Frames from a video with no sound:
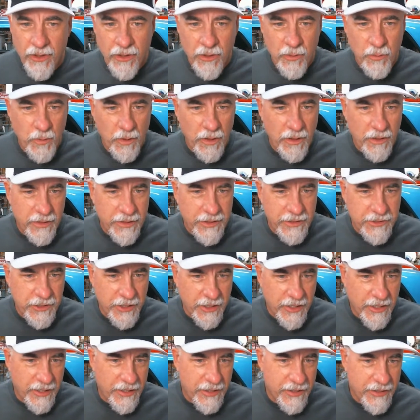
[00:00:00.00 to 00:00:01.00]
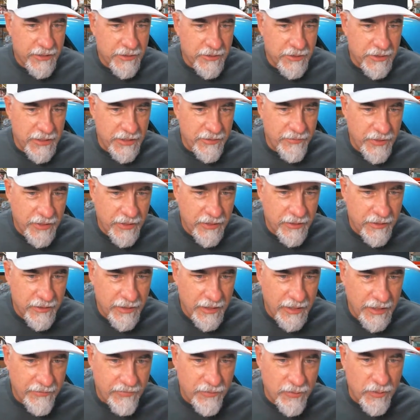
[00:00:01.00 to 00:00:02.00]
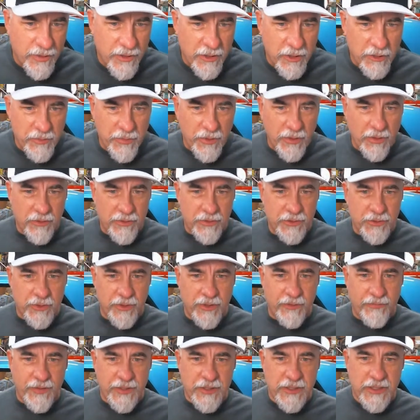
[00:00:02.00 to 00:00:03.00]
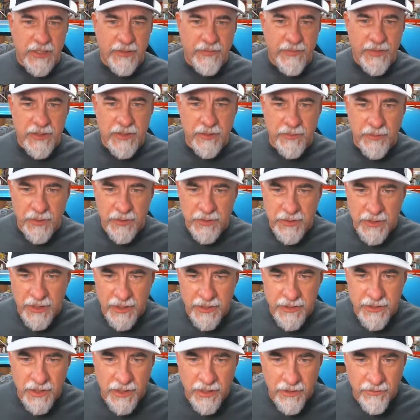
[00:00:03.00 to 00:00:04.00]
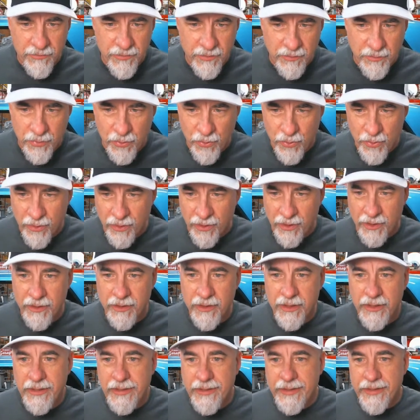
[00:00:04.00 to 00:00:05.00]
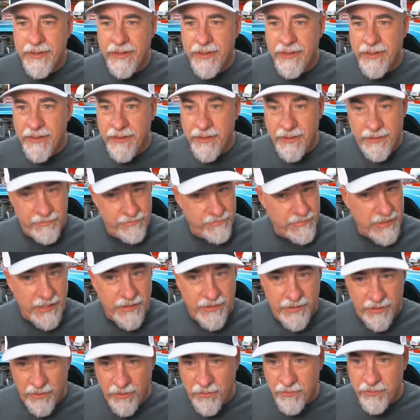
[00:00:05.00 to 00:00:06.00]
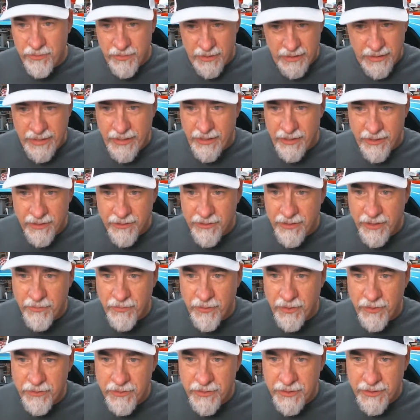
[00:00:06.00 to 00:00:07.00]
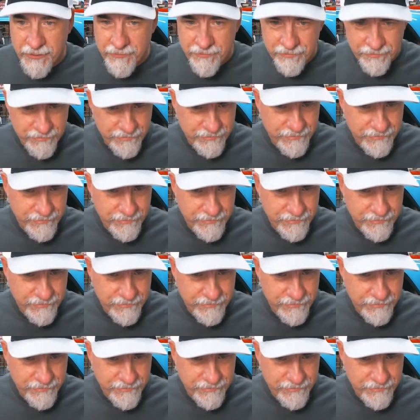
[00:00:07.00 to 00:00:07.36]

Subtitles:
Wally checking in. Good evening, everyone. Hope all enjoyed the festivities on both sides of the border. I think we all did.